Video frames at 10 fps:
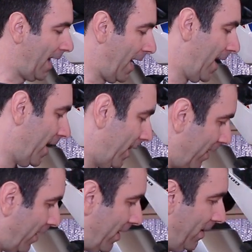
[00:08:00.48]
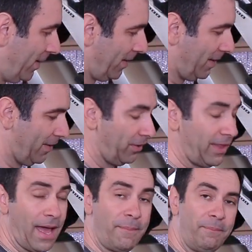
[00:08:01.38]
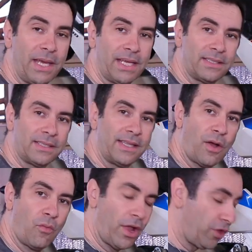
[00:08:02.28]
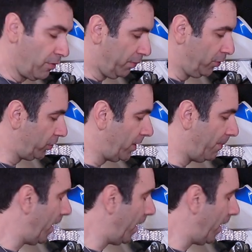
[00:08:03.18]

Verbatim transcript: And that means that when you push the